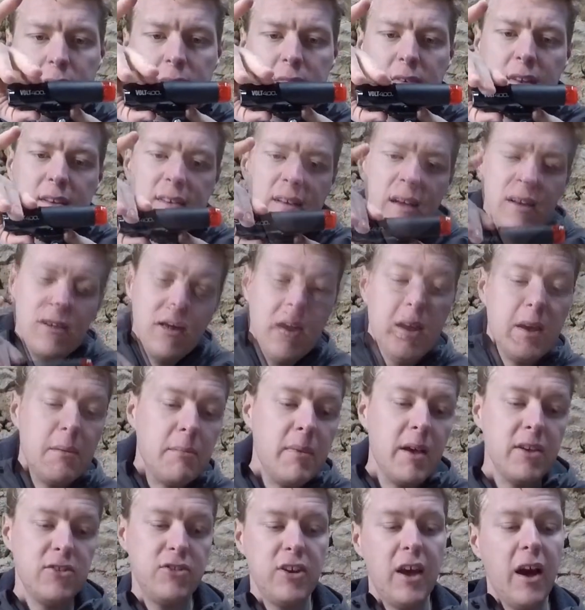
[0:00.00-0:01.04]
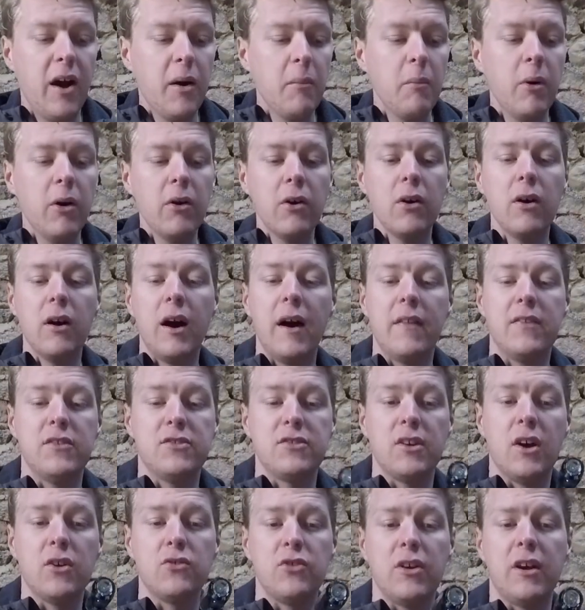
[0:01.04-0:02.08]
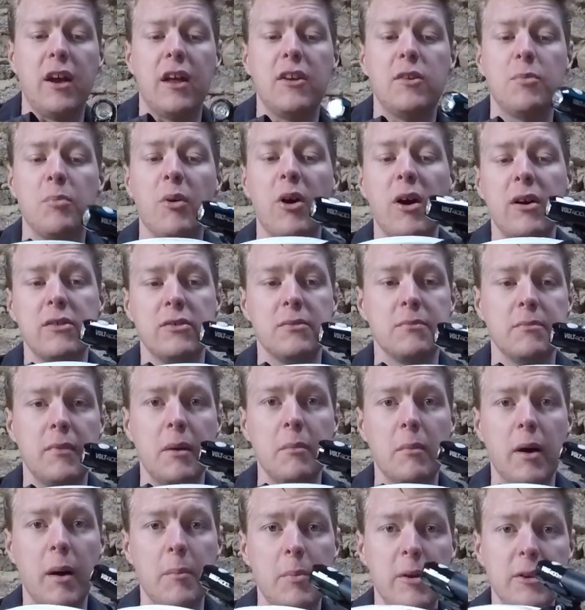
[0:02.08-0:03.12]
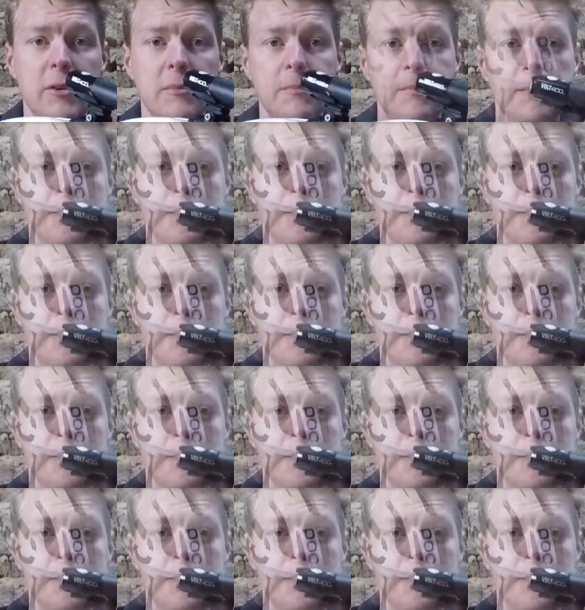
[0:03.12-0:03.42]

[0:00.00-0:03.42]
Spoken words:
detaching. It makes your helmet look like the Star Trek Enterprise, in my opinion.